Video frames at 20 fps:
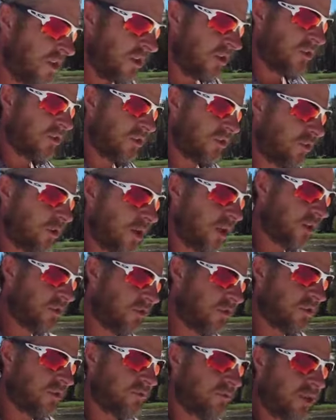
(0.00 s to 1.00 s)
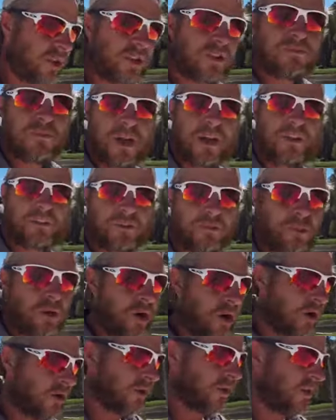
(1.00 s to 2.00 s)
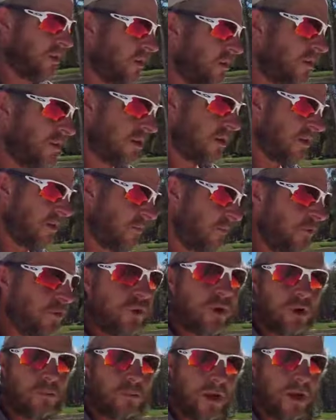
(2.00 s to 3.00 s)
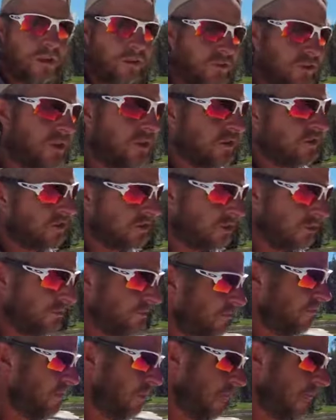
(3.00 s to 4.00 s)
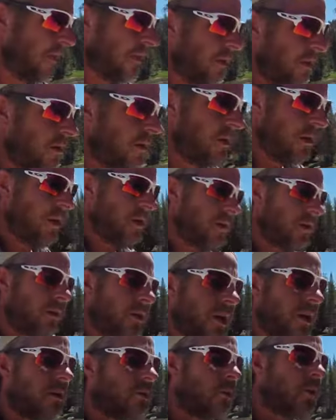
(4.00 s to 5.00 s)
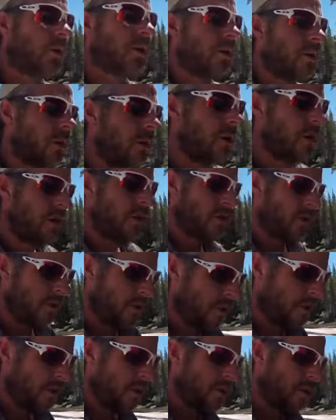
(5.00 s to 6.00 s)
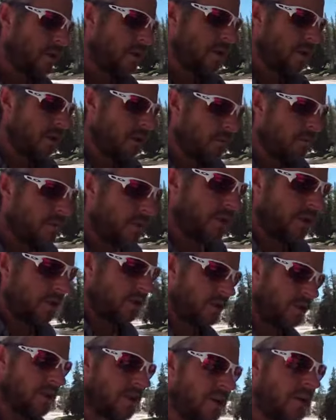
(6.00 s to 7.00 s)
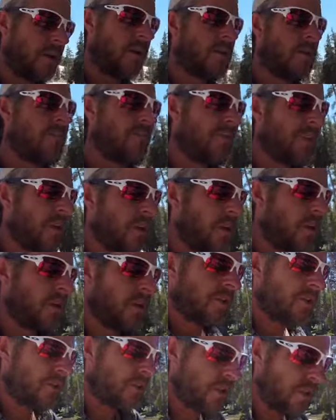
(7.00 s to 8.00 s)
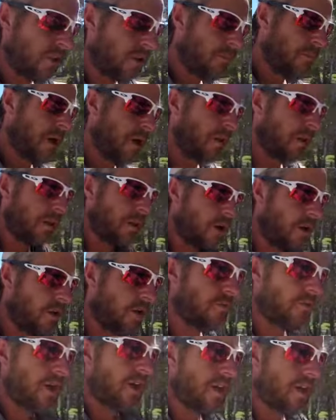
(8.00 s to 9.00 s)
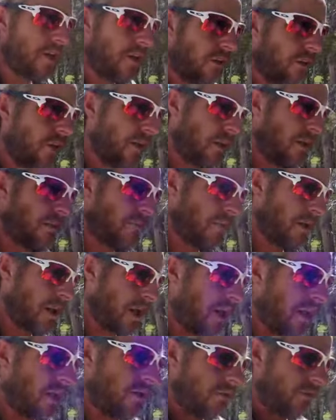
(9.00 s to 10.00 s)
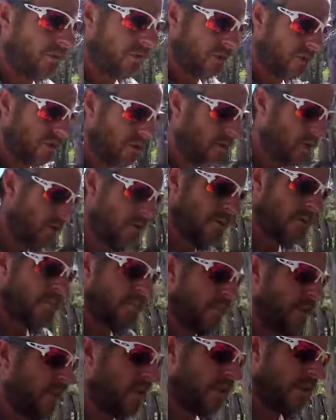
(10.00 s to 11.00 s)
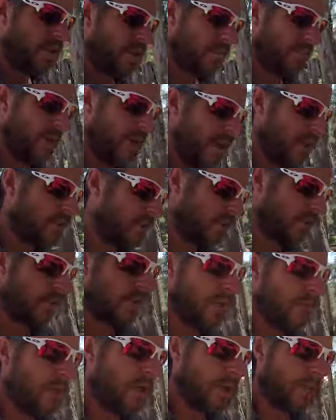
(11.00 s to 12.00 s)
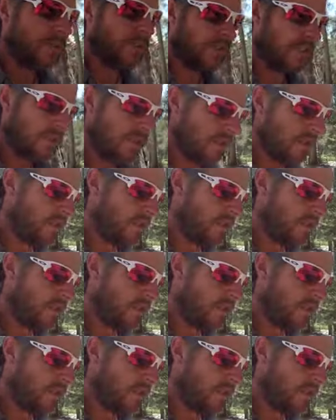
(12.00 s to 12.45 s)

They're 300 plus miles apart, trail miles. So, I don't know, kind of weird. But, just a little melancholy right now, thinking back of the, the past three months.